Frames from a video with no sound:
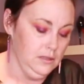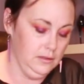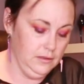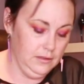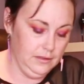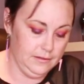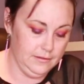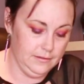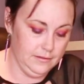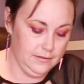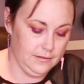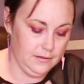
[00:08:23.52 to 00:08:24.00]

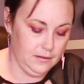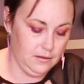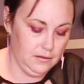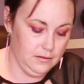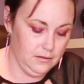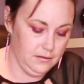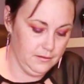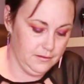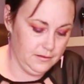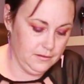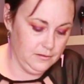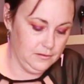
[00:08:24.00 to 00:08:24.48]
This is
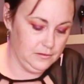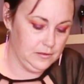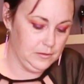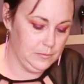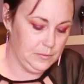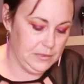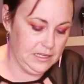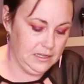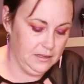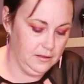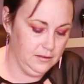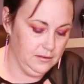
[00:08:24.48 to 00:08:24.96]
also the
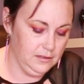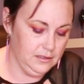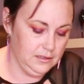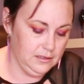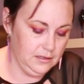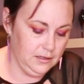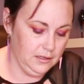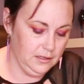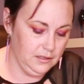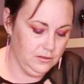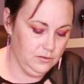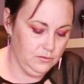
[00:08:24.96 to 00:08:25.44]
palette
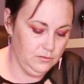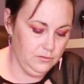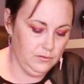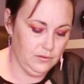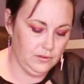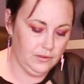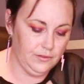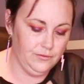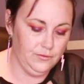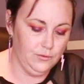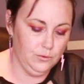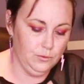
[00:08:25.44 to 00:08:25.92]
I
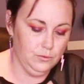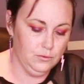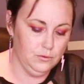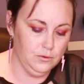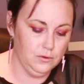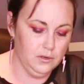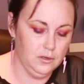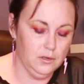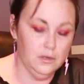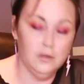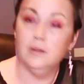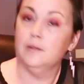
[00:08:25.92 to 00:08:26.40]
use
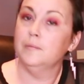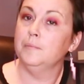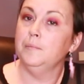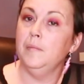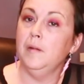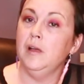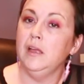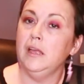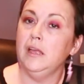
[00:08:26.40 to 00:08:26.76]
for my